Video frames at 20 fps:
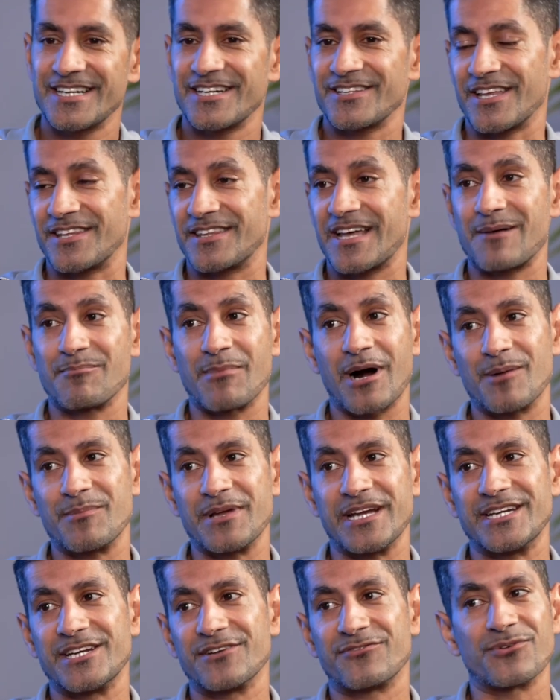then that might
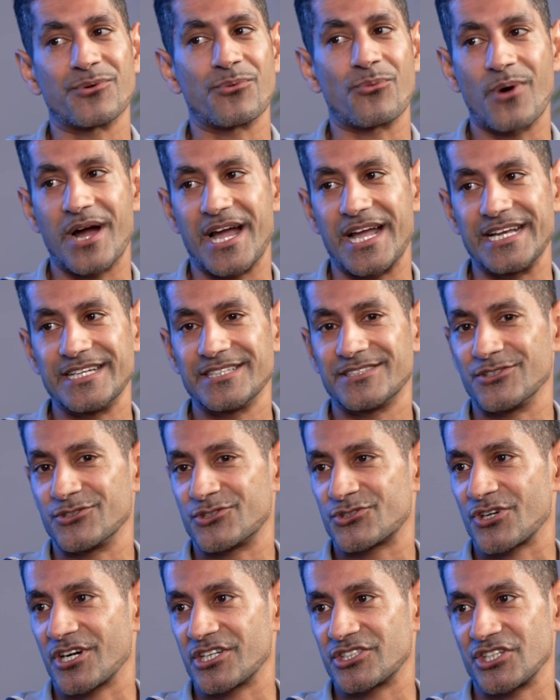be a different way to
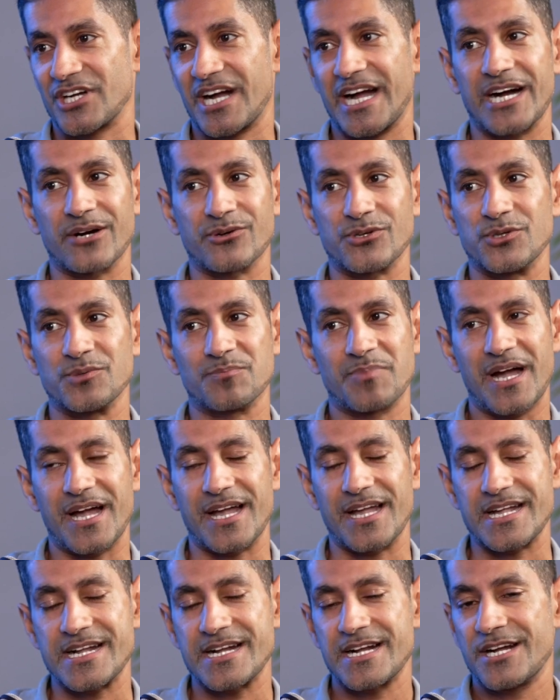structure how you
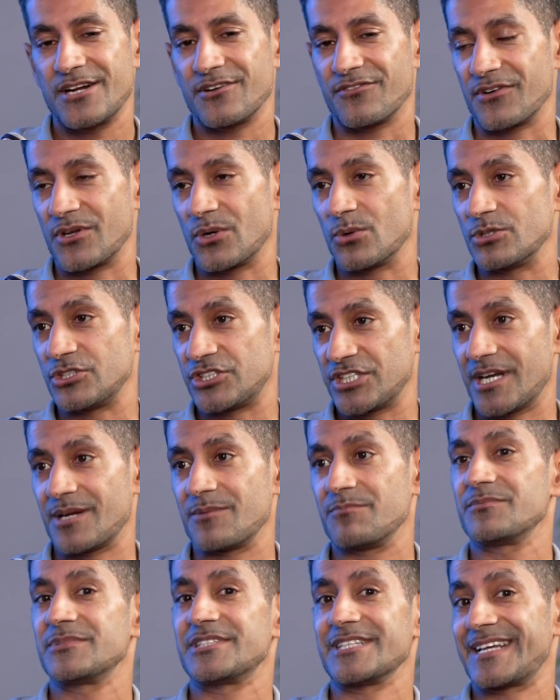pay for your
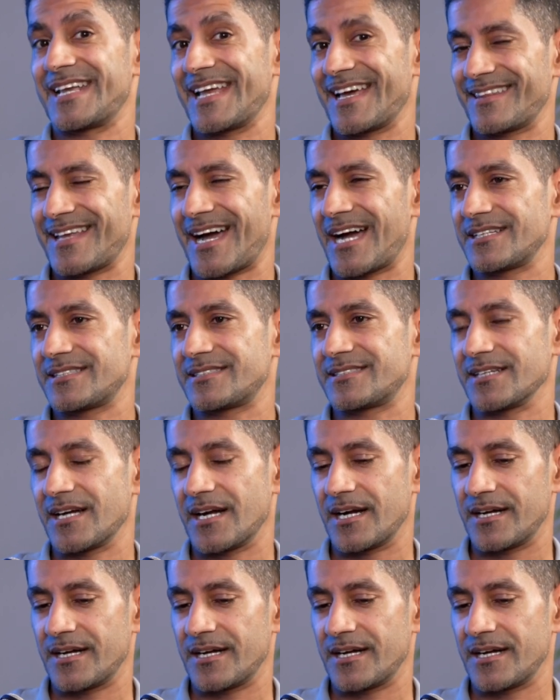gym to get that